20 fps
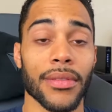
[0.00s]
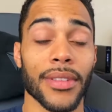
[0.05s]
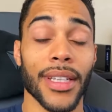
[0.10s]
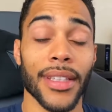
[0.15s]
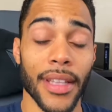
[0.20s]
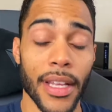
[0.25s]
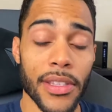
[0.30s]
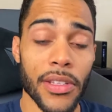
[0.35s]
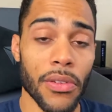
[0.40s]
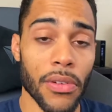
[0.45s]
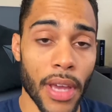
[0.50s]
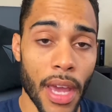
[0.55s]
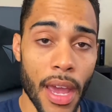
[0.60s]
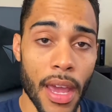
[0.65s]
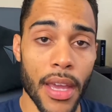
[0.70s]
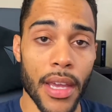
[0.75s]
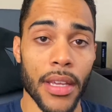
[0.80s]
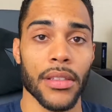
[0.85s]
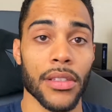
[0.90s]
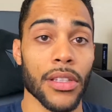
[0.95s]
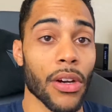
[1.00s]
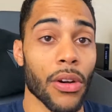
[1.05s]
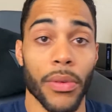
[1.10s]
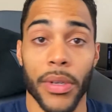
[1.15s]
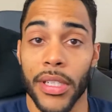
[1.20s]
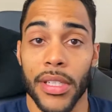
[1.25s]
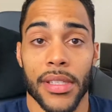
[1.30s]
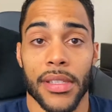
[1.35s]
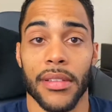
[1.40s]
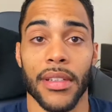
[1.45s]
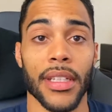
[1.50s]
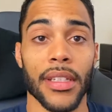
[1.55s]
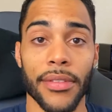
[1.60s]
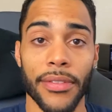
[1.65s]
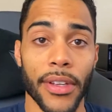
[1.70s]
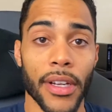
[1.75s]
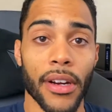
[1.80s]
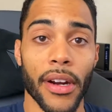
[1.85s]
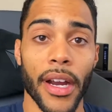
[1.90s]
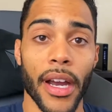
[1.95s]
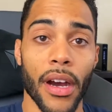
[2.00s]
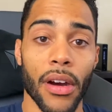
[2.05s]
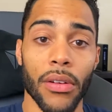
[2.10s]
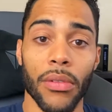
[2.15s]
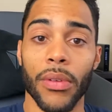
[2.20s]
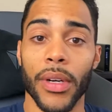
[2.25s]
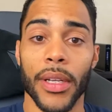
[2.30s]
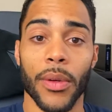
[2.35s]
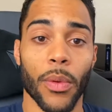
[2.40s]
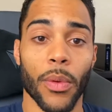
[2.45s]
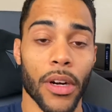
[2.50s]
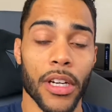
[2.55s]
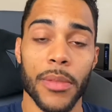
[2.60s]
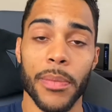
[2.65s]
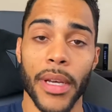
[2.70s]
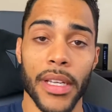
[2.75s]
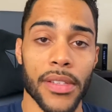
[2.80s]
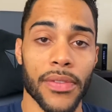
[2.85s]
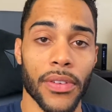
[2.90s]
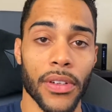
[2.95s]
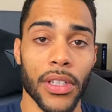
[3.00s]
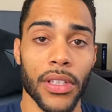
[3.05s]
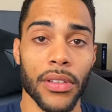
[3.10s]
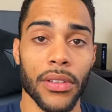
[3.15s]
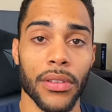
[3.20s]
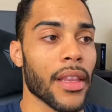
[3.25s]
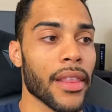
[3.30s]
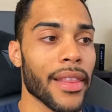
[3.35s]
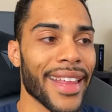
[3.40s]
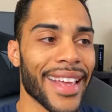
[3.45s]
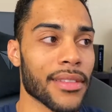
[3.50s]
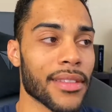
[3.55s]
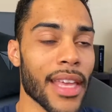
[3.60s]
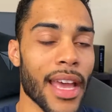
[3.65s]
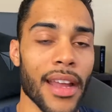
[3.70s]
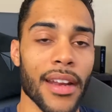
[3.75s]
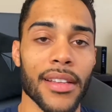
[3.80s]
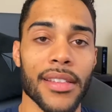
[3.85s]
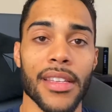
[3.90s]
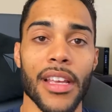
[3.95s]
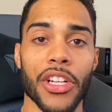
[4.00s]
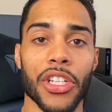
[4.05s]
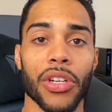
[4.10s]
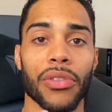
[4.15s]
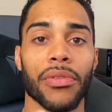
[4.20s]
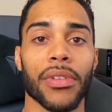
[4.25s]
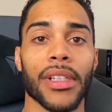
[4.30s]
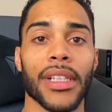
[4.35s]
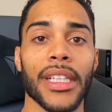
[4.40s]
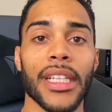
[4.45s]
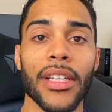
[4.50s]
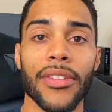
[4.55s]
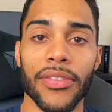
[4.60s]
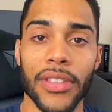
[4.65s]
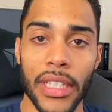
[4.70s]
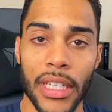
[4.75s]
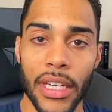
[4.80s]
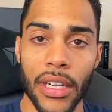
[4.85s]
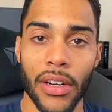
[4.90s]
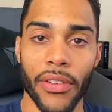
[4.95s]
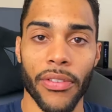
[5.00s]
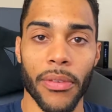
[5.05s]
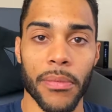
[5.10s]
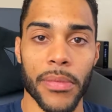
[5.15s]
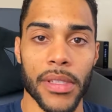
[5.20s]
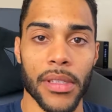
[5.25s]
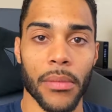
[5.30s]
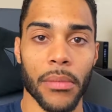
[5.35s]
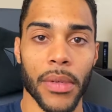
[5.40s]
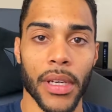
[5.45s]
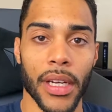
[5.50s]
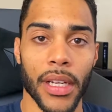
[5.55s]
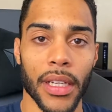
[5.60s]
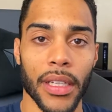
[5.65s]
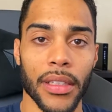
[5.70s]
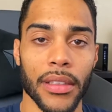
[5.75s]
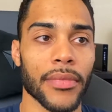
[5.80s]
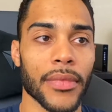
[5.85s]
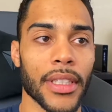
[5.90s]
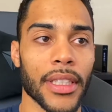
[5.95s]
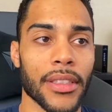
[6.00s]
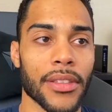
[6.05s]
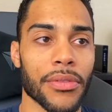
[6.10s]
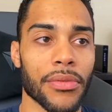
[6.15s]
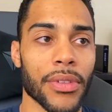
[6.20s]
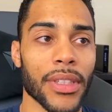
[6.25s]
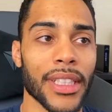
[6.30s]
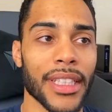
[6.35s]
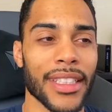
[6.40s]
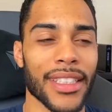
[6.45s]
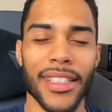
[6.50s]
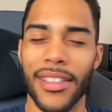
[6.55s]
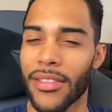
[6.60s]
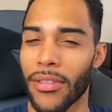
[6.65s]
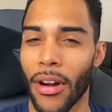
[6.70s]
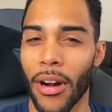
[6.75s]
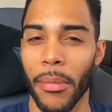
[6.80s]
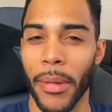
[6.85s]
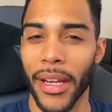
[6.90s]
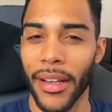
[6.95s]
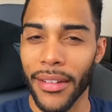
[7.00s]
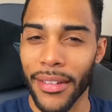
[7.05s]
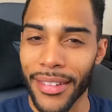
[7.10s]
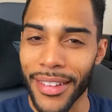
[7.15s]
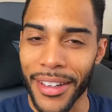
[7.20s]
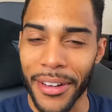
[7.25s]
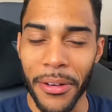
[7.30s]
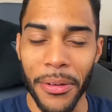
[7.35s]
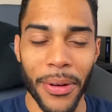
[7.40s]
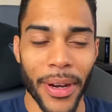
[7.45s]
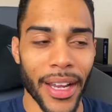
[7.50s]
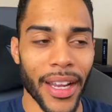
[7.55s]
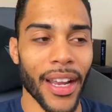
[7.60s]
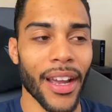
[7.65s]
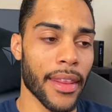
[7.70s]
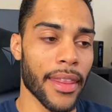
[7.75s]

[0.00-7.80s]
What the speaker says: And that's okay. So we just need to figure out what works best for you. Like, that is such a relief to hear from somebody. It's really disarming in a way.